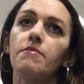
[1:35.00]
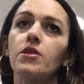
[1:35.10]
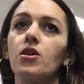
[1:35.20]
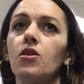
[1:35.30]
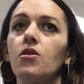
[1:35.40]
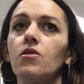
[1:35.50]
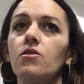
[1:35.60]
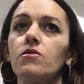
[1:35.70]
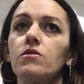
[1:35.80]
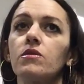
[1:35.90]

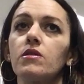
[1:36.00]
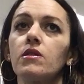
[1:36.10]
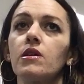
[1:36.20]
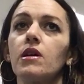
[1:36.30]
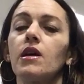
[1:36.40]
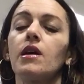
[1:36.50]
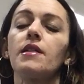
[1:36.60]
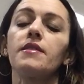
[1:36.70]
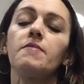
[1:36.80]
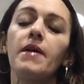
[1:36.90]
below
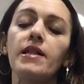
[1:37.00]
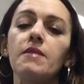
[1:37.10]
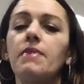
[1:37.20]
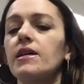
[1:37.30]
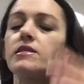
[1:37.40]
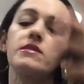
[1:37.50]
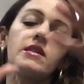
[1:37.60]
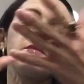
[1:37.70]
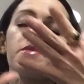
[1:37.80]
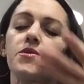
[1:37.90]
the belly button,
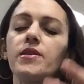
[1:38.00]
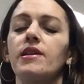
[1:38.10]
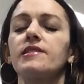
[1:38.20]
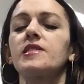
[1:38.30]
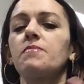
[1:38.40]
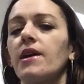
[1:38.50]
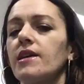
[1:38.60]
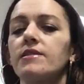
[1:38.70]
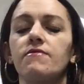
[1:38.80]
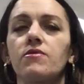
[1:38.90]
in between that
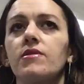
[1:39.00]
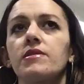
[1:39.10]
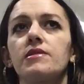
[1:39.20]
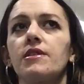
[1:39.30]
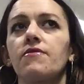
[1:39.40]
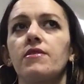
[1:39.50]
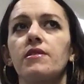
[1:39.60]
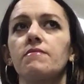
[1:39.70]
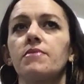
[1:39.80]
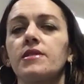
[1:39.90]
space, of course, in different
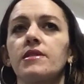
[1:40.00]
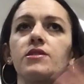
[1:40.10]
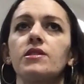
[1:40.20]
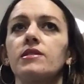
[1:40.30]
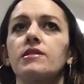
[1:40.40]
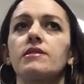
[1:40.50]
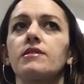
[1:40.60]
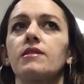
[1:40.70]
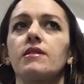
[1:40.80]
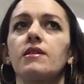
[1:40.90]

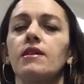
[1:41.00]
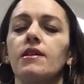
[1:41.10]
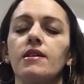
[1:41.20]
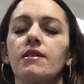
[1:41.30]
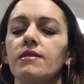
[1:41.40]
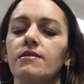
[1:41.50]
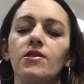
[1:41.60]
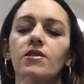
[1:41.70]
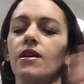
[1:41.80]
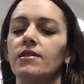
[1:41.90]
positions, in
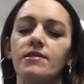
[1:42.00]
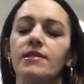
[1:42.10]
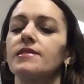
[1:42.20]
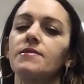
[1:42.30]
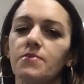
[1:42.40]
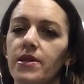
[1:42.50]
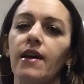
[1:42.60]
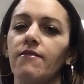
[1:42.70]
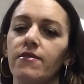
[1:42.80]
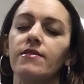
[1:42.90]
yogasanas,
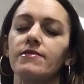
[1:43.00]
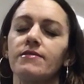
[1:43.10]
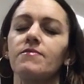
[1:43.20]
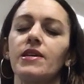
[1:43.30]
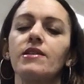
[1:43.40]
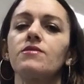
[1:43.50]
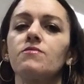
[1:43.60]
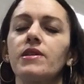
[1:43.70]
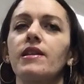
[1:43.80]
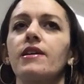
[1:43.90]
whatever. We
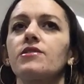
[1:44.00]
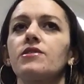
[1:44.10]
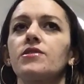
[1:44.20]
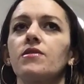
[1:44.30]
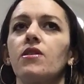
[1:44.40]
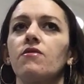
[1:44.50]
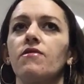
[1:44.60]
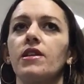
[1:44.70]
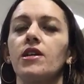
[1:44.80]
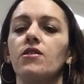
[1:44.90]
can actually do a whole
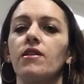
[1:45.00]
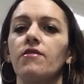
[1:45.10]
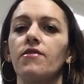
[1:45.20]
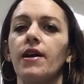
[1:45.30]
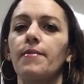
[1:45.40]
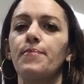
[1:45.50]
video of